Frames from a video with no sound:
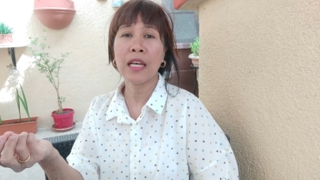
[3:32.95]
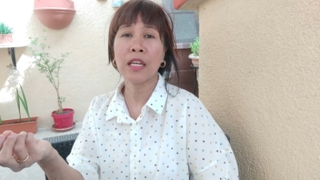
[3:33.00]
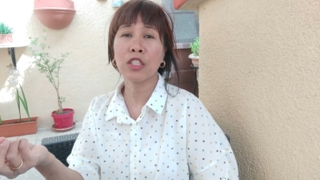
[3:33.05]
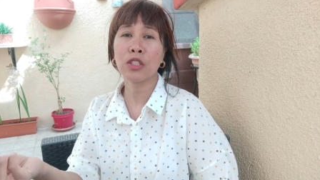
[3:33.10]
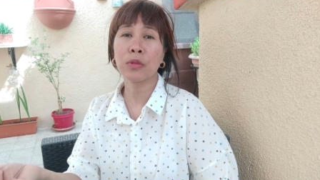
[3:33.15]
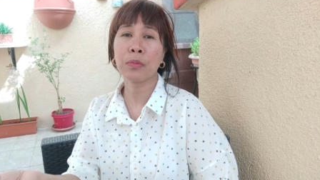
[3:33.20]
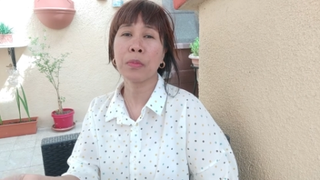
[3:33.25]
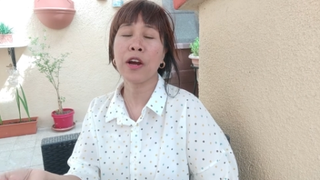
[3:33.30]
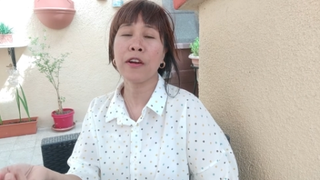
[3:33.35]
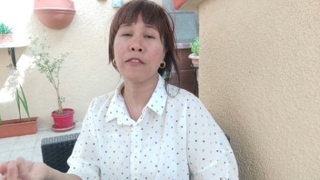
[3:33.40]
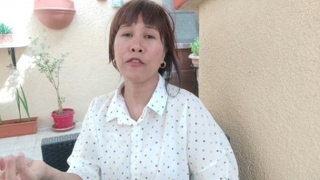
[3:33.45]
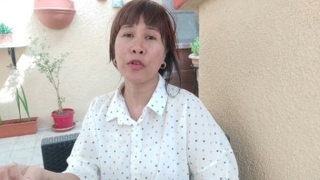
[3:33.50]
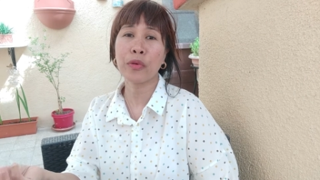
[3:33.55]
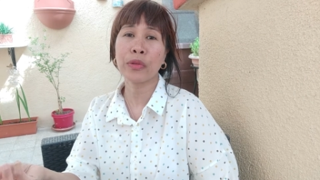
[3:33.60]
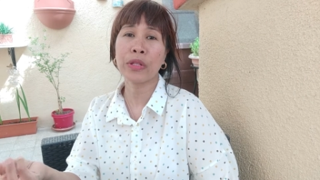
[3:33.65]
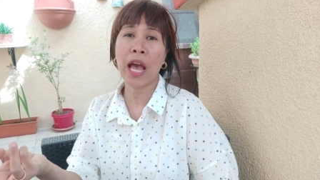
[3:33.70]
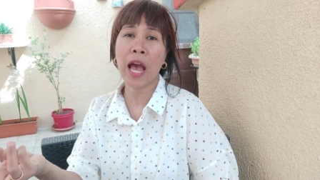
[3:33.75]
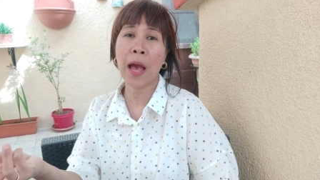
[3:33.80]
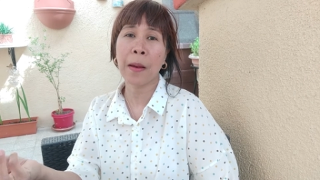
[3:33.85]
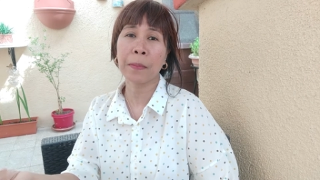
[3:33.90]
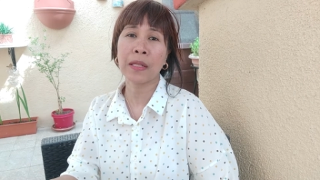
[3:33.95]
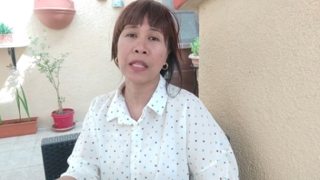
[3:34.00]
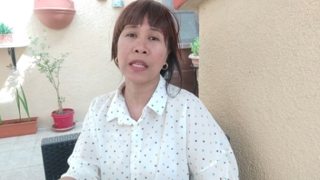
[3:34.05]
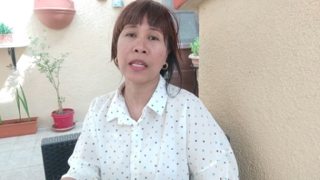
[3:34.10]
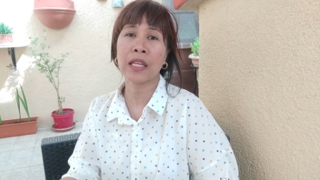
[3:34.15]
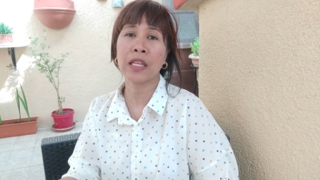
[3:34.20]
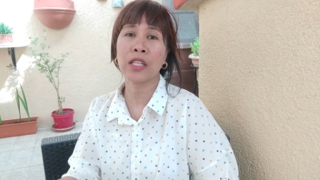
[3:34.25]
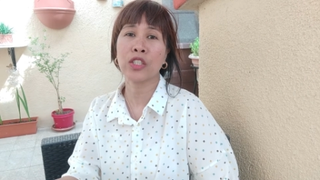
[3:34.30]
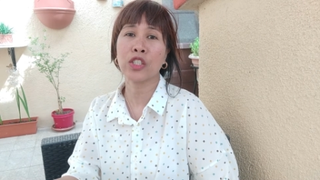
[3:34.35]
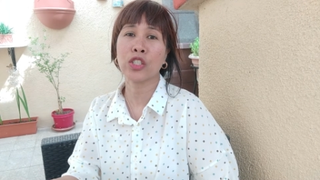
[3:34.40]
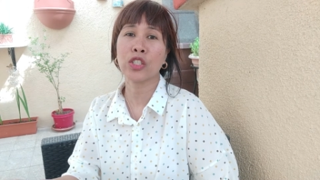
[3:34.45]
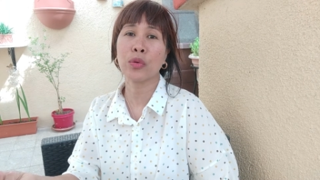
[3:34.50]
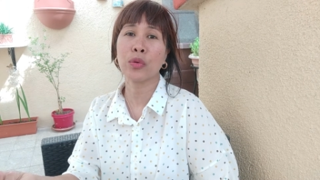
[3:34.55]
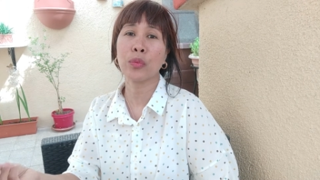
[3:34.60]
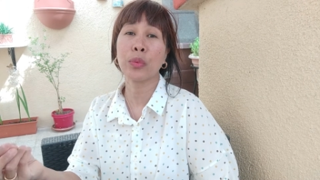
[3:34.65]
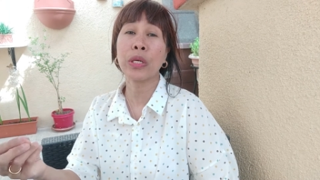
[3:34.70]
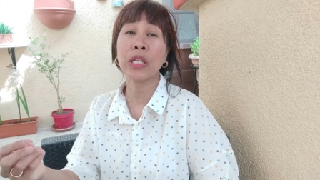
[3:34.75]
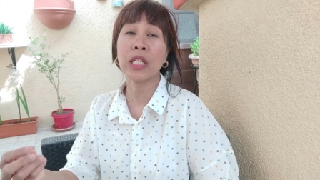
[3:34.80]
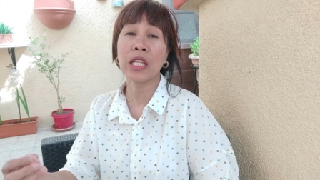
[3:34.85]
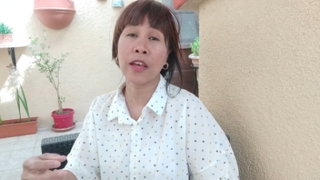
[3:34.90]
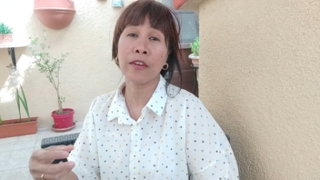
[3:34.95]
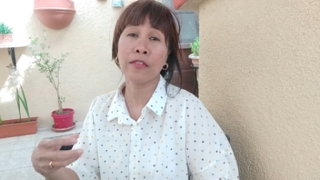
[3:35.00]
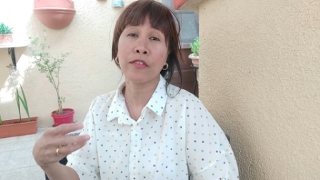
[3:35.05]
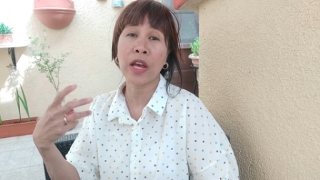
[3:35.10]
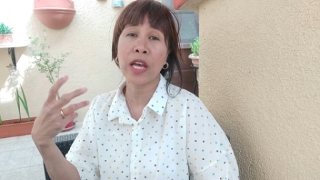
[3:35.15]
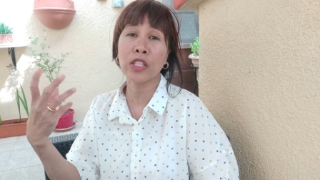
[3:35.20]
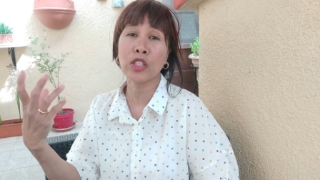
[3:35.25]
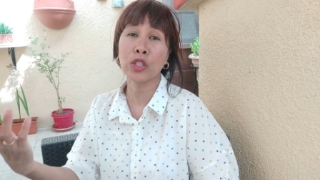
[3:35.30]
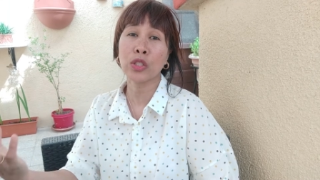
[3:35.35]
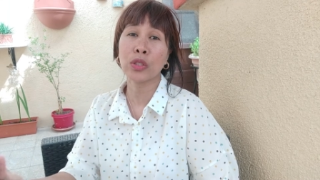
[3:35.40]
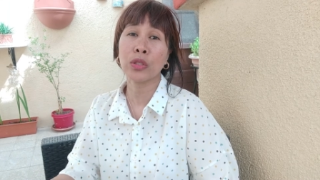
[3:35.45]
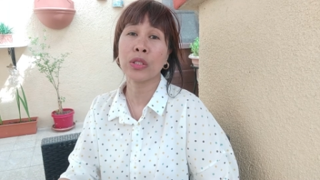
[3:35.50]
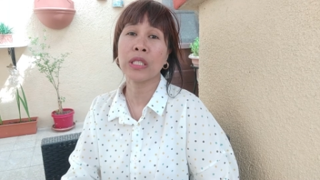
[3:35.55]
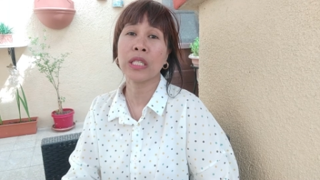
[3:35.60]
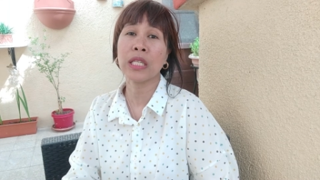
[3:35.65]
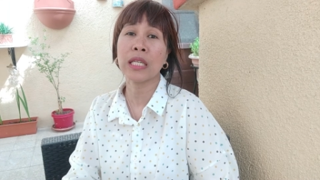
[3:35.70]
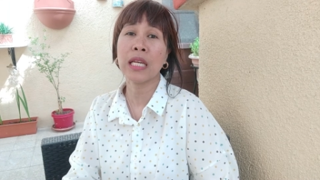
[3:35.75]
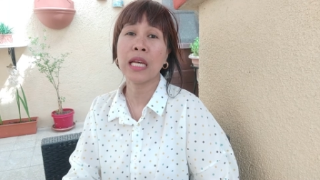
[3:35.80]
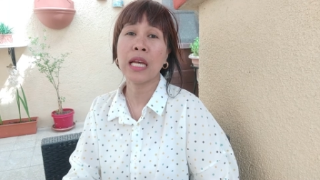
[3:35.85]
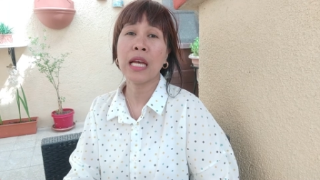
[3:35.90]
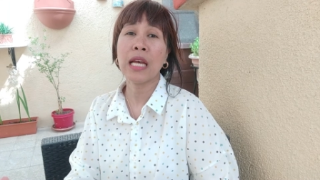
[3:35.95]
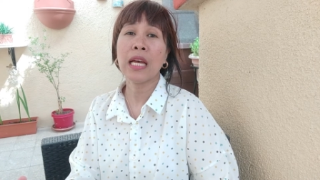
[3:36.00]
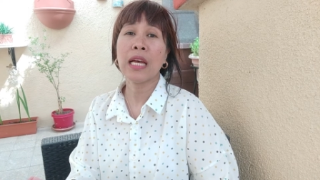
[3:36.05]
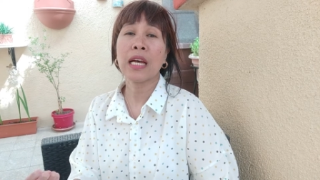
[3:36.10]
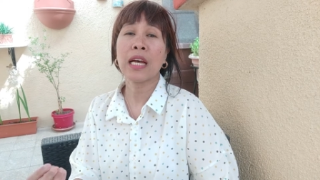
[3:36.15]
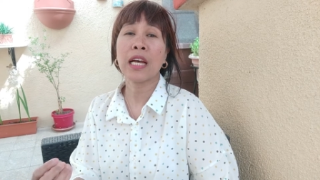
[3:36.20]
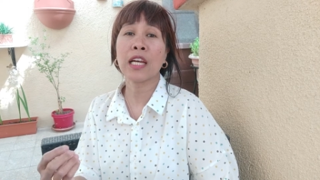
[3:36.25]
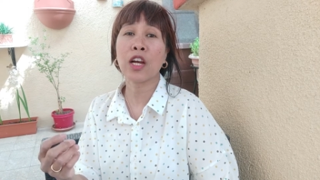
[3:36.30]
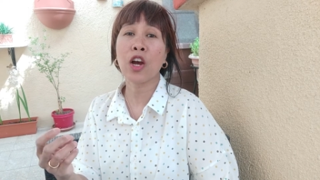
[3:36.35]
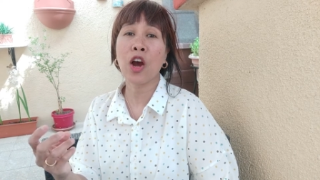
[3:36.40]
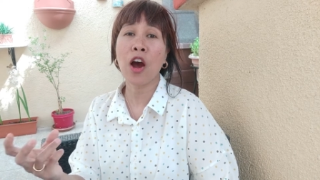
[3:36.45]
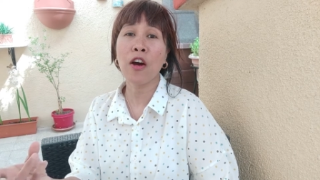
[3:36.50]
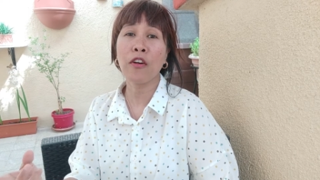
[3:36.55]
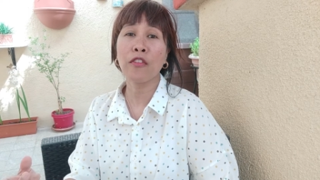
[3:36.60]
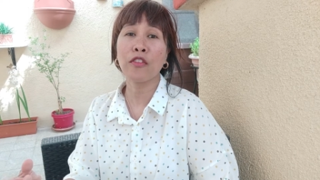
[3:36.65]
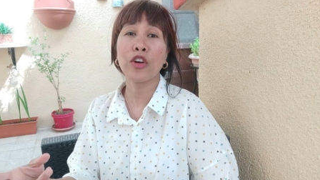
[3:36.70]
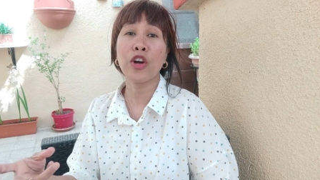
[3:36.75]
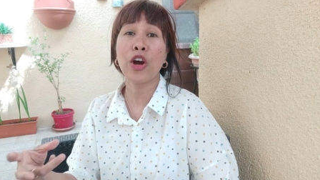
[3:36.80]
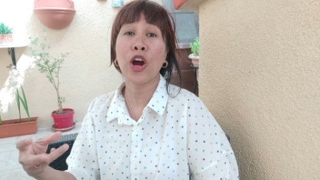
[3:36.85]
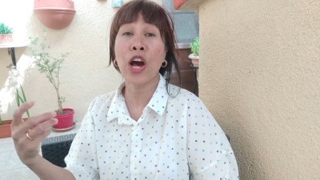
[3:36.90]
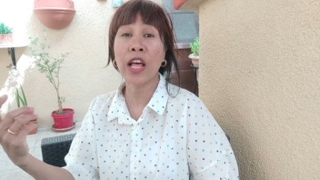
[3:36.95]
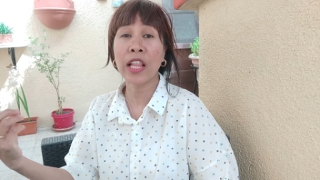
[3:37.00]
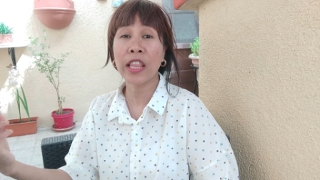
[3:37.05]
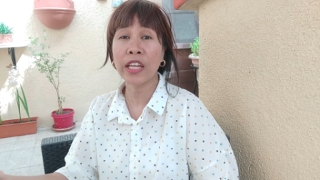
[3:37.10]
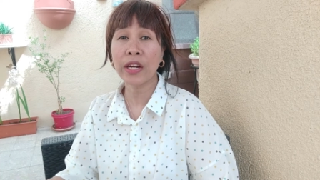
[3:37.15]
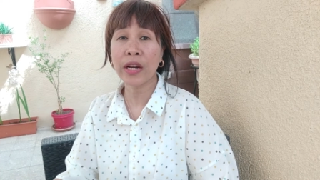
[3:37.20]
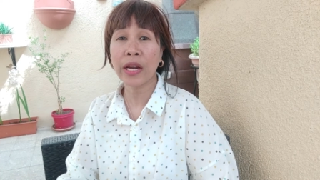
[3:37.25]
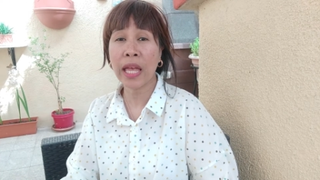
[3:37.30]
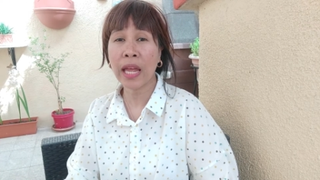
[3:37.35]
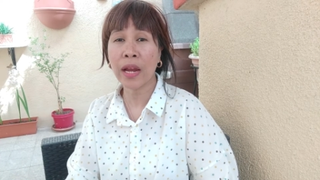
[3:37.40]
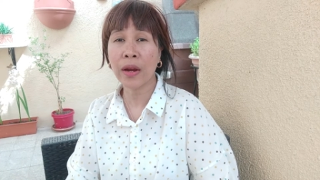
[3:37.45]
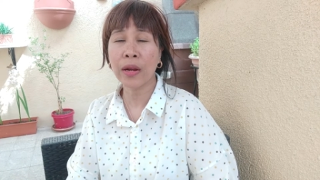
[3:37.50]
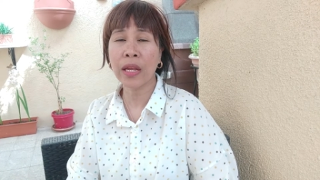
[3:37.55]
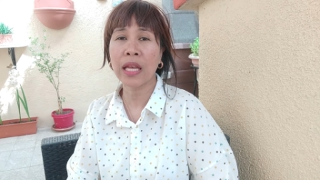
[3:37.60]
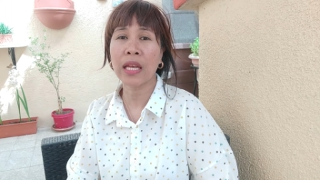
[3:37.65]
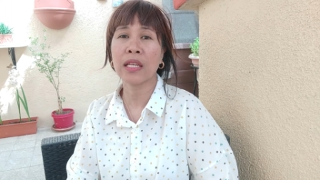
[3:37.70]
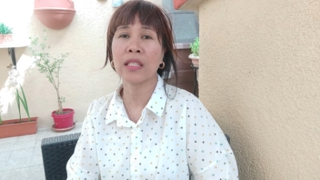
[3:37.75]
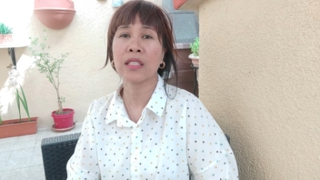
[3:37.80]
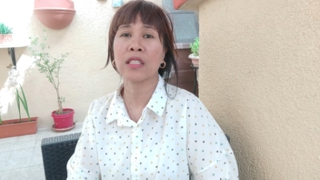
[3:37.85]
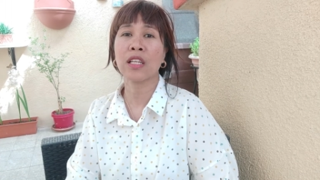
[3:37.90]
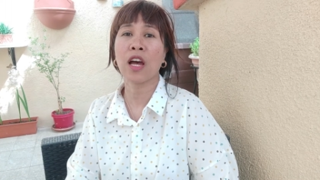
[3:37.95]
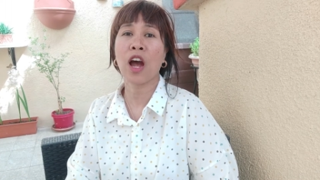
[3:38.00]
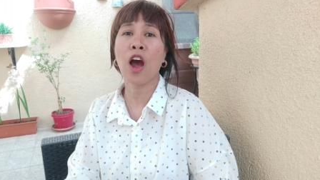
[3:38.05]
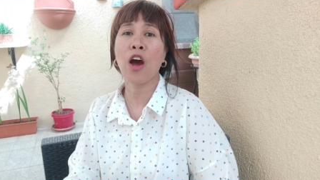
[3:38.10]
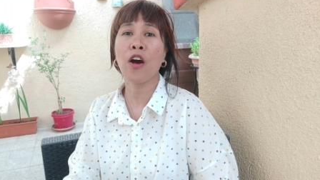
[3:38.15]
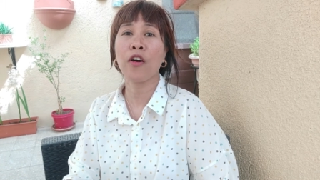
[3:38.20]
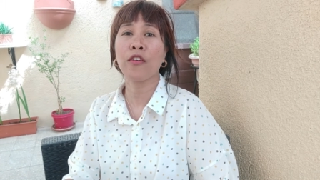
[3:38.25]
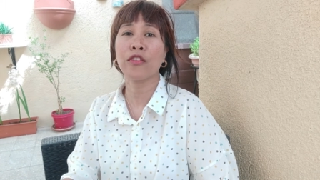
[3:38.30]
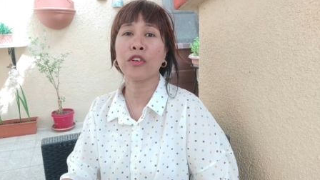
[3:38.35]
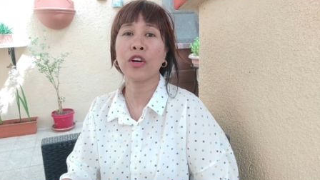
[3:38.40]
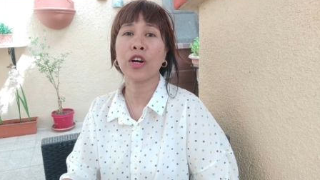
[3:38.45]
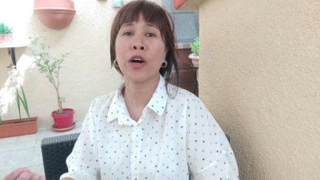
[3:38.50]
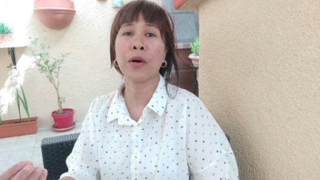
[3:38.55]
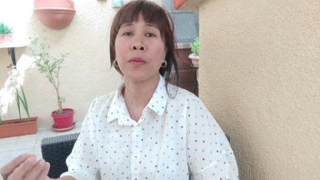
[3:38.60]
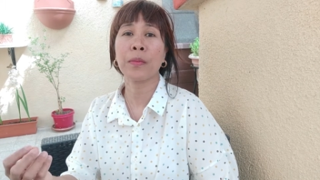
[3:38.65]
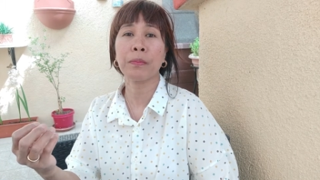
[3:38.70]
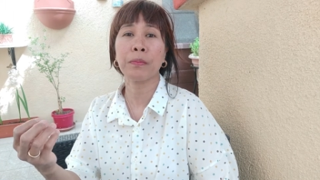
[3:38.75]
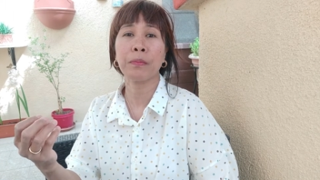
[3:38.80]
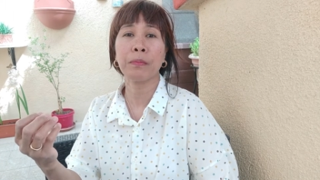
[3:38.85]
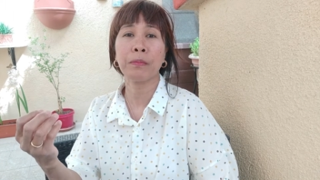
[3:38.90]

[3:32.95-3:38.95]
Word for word: smartphone application will eventually uh, cover other areas of, of